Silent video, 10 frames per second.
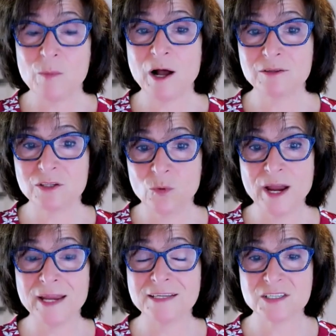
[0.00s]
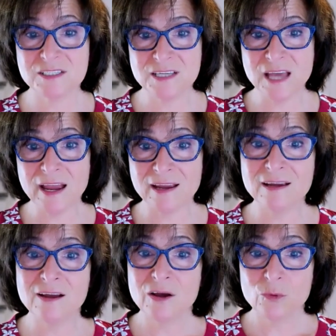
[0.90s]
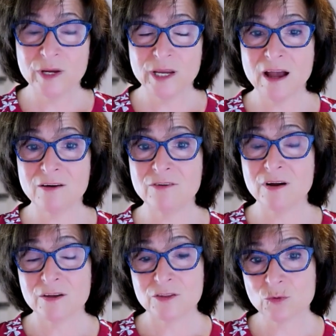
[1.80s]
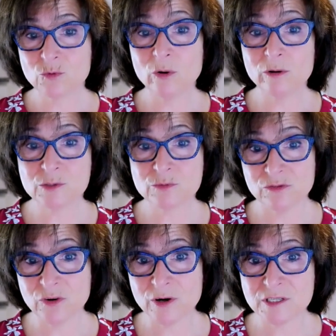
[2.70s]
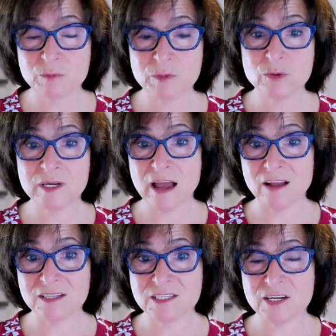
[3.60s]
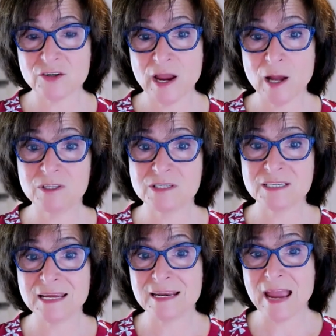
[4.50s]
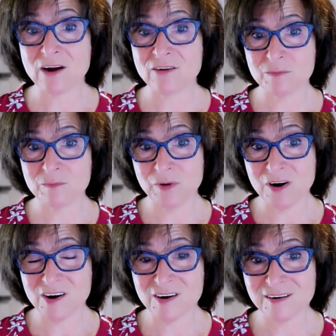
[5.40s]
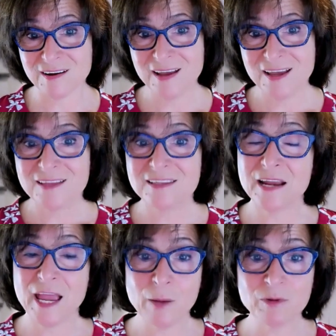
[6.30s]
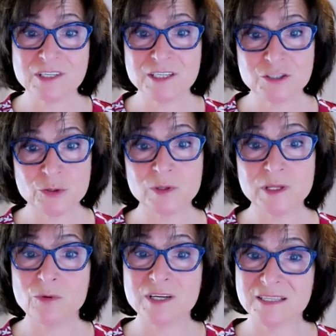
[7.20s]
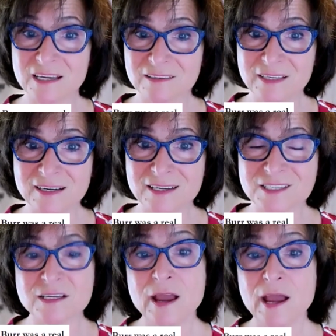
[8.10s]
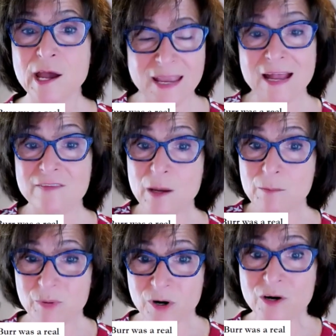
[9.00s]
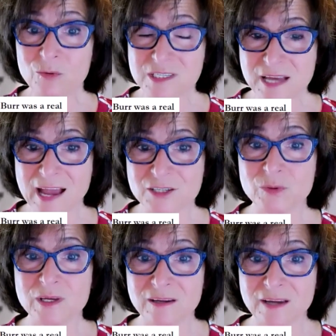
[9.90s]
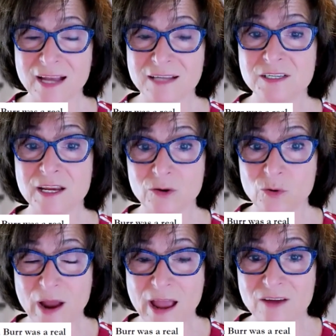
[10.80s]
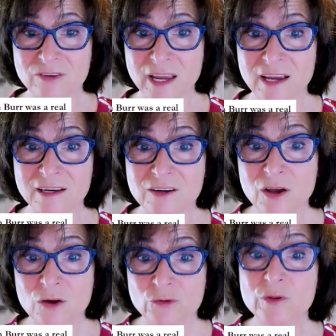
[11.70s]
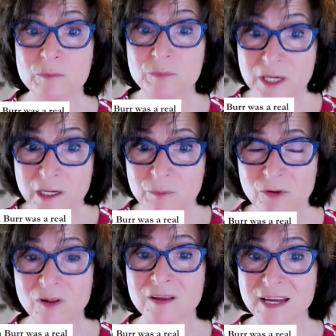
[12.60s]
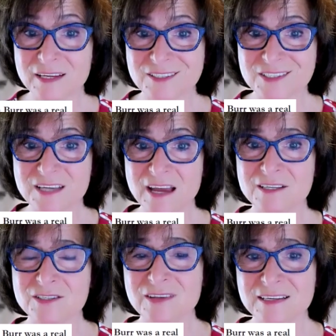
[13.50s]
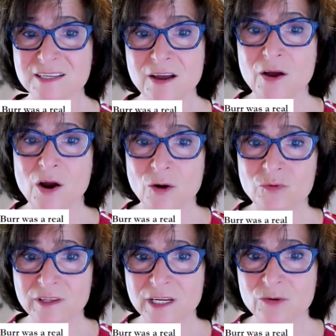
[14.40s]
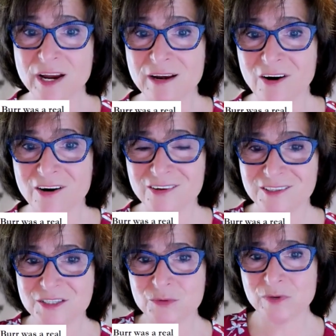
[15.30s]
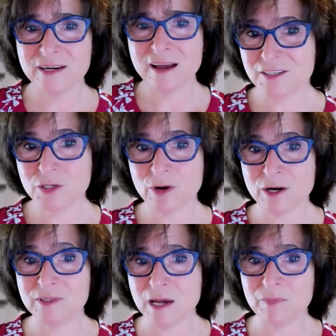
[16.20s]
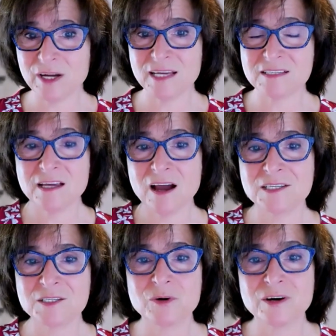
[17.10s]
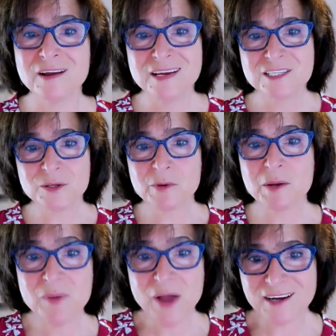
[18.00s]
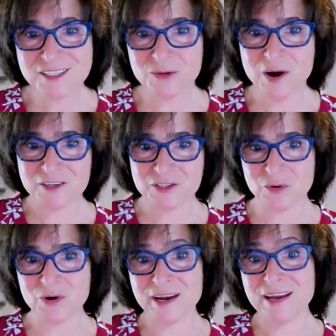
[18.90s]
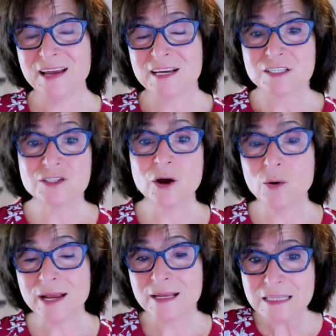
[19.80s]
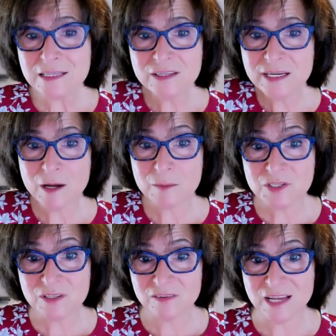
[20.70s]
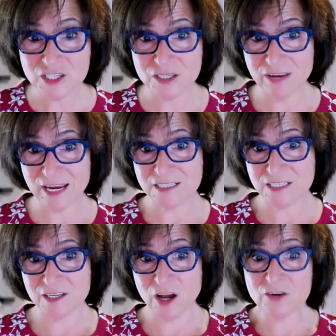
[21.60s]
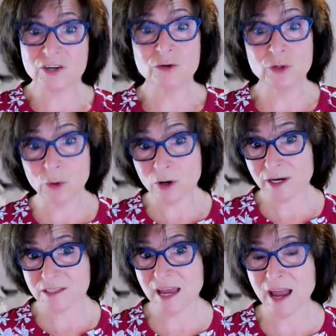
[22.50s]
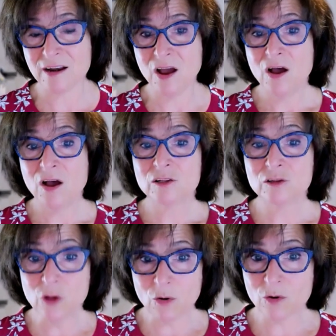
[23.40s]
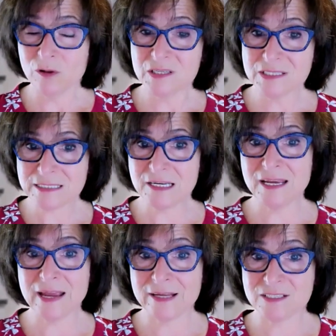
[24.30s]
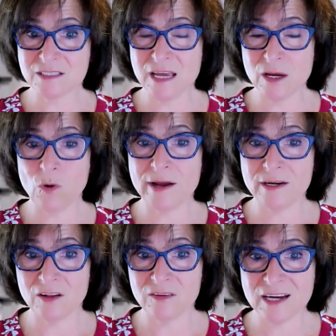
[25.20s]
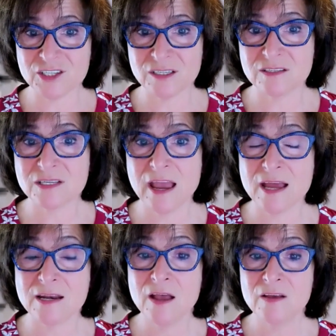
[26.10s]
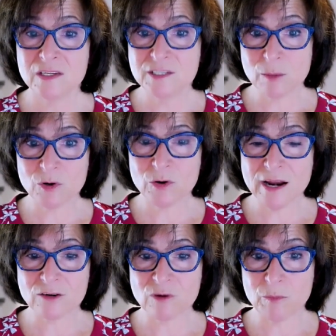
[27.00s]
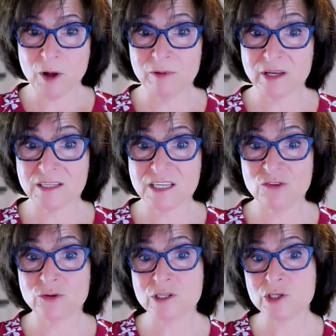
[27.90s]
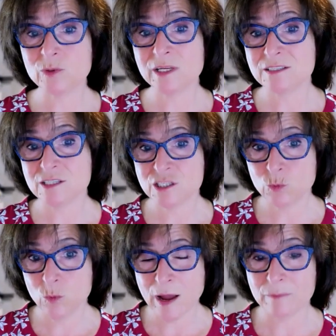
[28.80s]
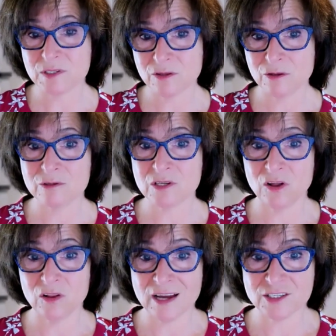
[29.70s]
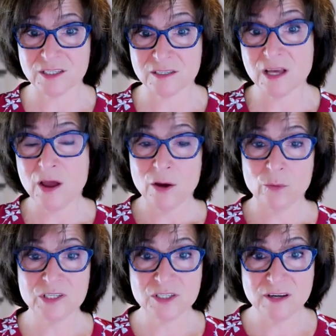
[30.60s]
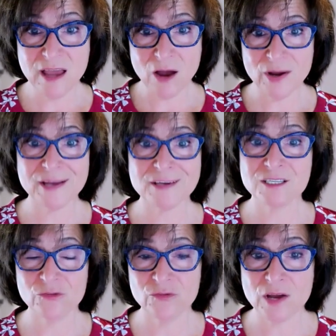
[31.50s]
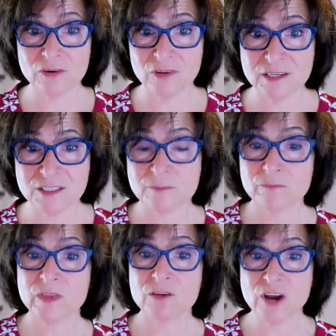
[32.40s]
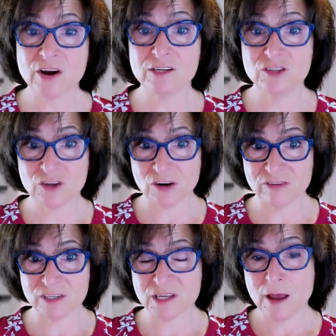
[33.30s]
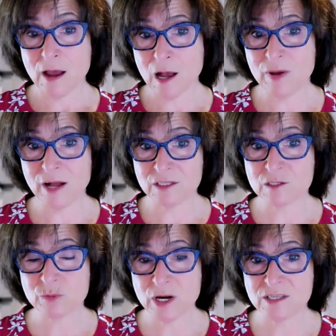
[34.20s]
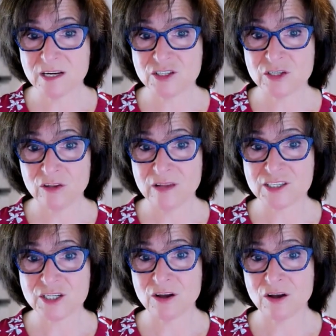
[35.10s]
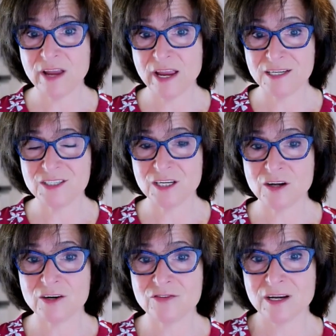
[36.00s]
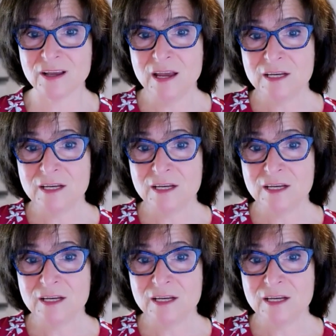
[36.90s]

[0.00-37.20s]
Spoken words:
about the way today we have the roles reversed between Alexander Hamilton and Aaron Burr, that Hamilton truly was the elitist, and that Burr was actually the candidate who advocated for the people instead. So that's a really great article to read, in case you want to read that, by Nancy Eisenberg. So anyway, back to our story. So in the lead up to the election of 1800, New York has had local, city, and statewide elections, and the Democratic Republicans have virtually swept those elections, which now has the Federalists very nervous about this presidential election of 1800.